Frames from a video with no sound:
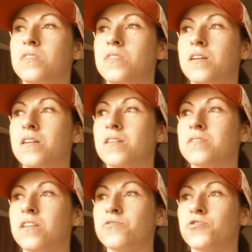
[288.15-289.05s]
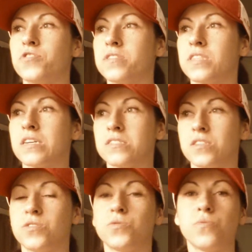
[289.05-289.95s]
there are just certain things
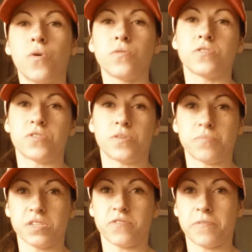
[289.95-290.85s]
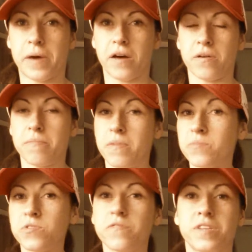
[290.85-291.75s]
that you hold a certain belief about, and
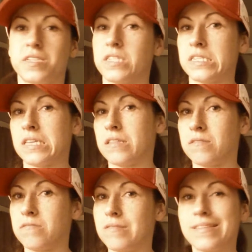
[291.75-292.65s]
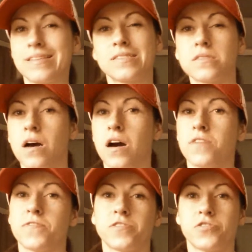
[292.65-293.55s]
maybe you have an inkling that it's
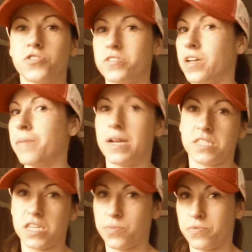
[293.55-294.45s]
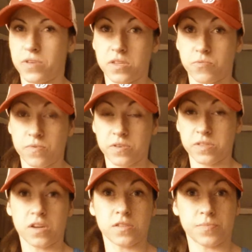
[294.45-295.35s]
off, or you're just not matching up with what
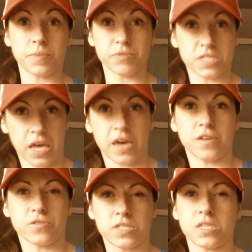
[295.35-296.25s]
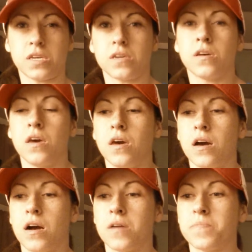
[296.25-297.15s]
other people say or see.
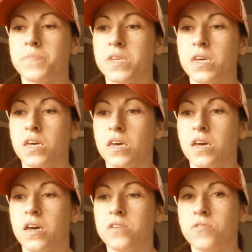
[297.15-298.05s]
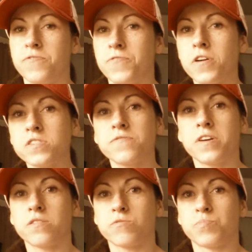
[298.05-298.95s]
And you can
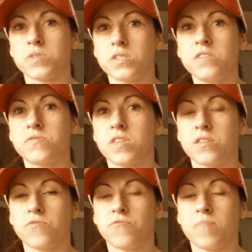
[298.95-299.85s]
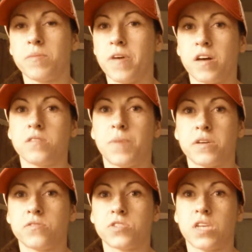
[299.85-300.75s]
falsify those beliefs that you've maybe held
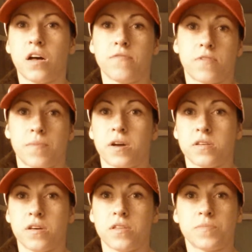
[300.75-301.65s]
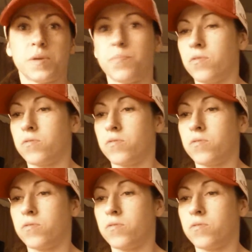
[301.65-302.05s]
about yourself or about other people